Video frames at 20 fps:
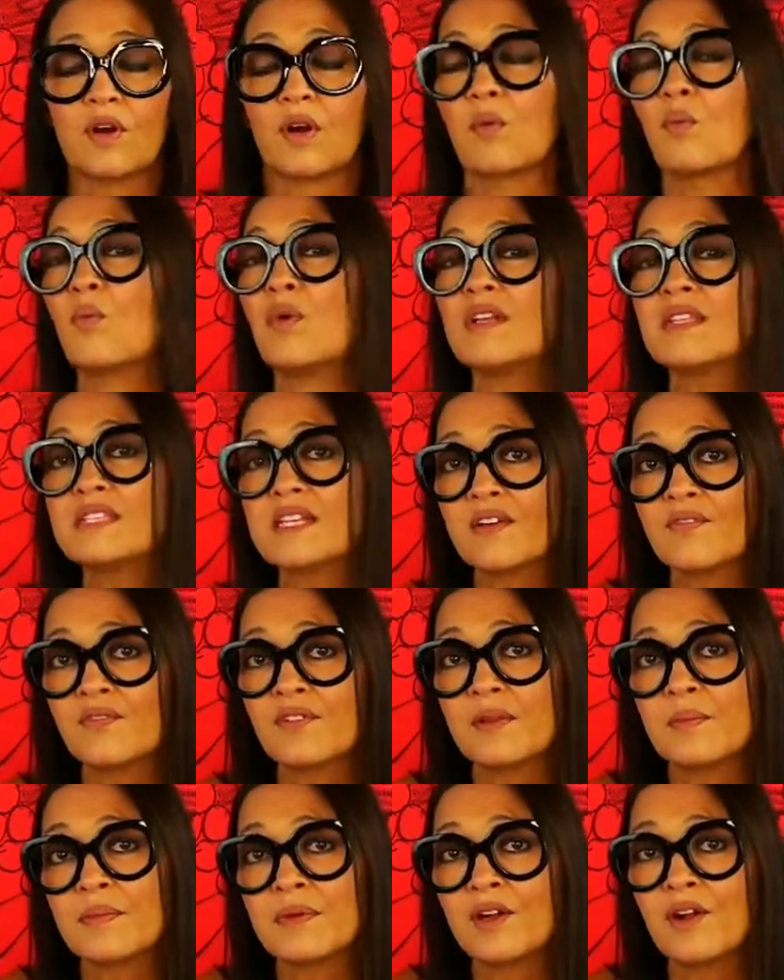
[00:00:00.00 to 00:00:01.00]
And once I
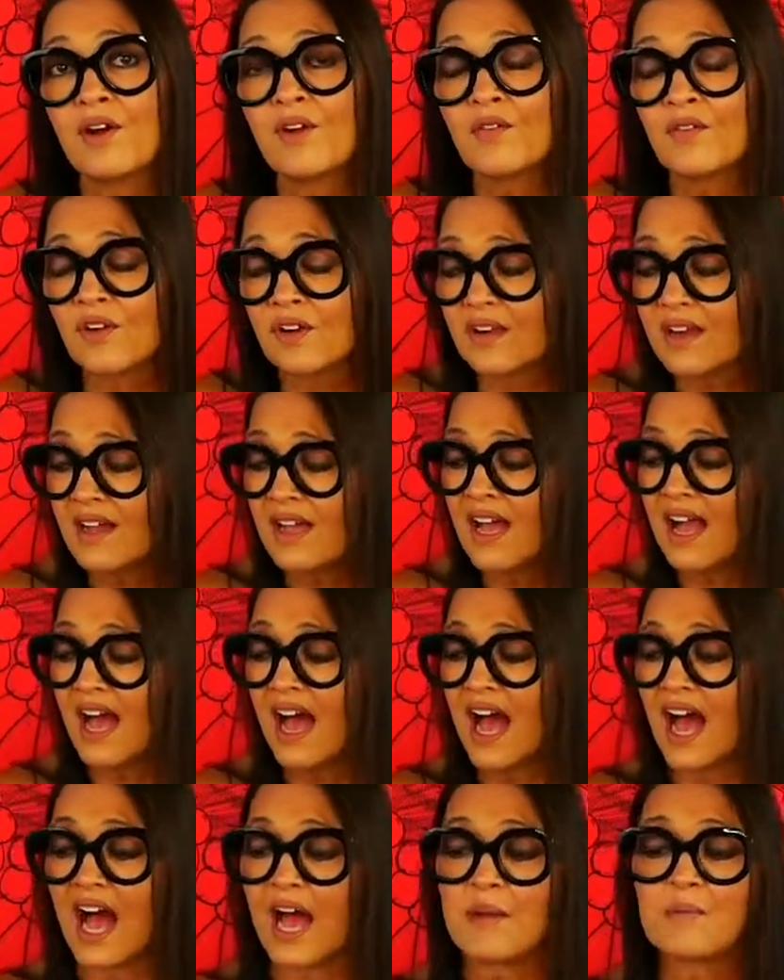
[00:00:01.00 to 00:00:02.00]
flip it over,
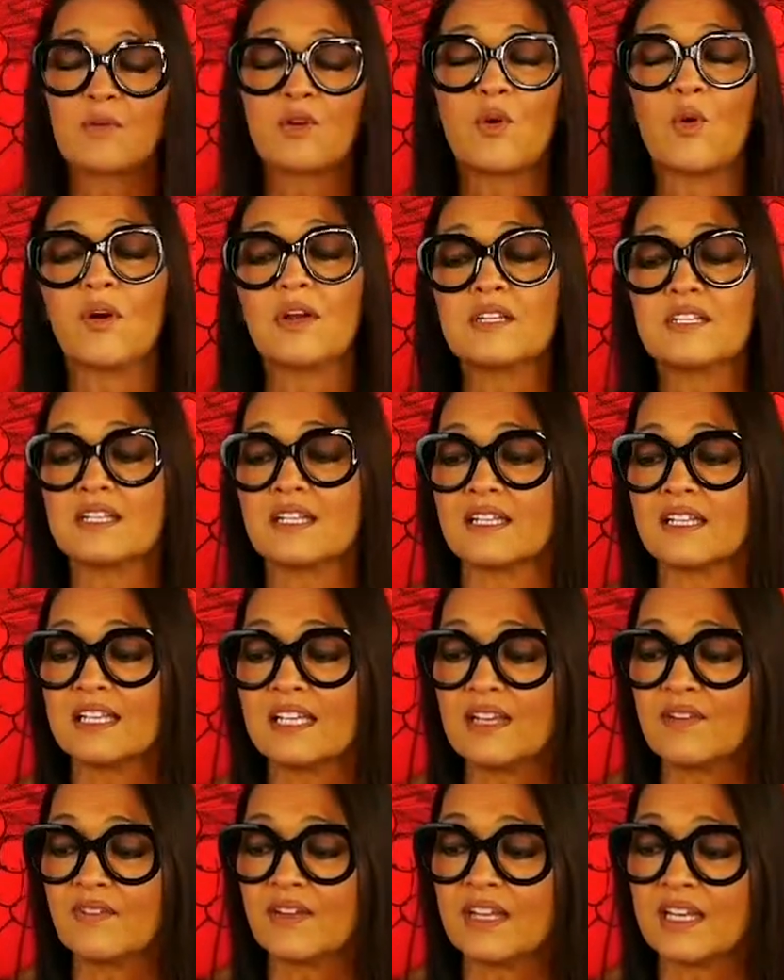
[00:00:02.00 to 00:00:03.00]
I'm going to
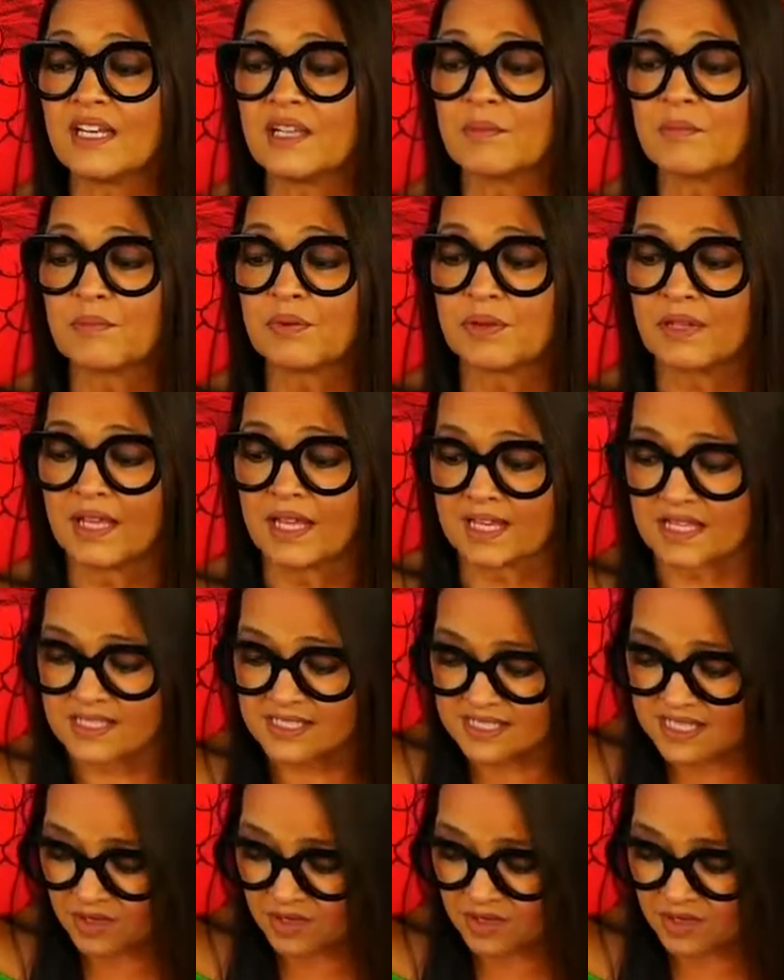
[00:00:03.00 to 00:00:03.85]
leave it in place.